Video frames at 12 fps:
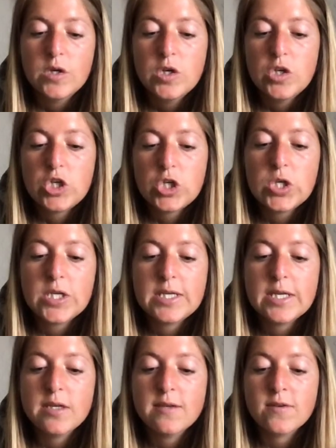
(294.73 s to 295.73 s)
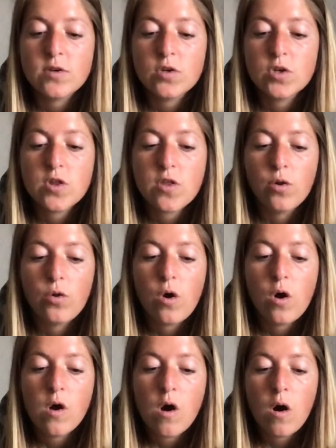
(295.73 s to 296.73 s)
She and Dink searched the
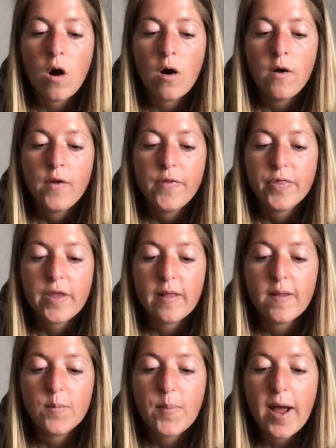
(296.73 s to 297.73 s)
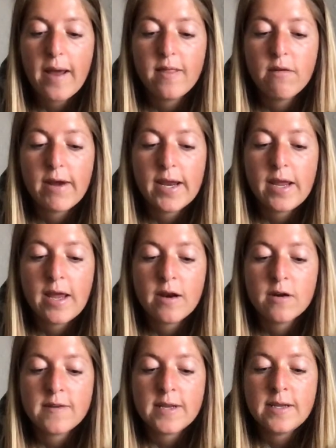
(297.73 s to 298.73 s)
long hall. They looked behind the
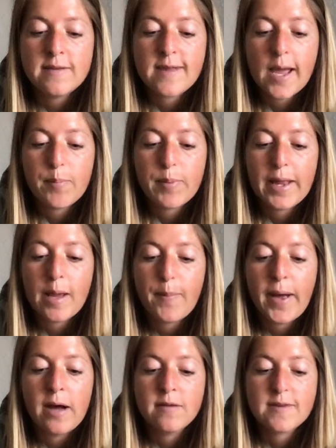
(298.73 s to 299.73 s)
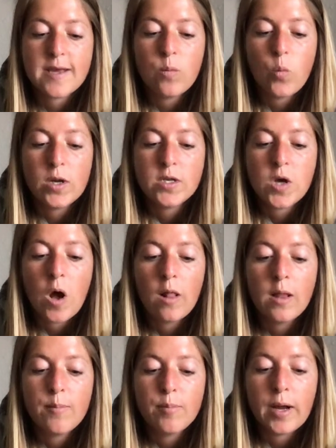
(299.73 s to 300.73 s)
radiators and inside plant pots and one tall
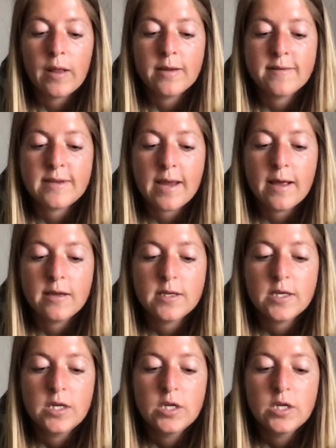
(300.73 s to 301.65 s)
umbrella stand.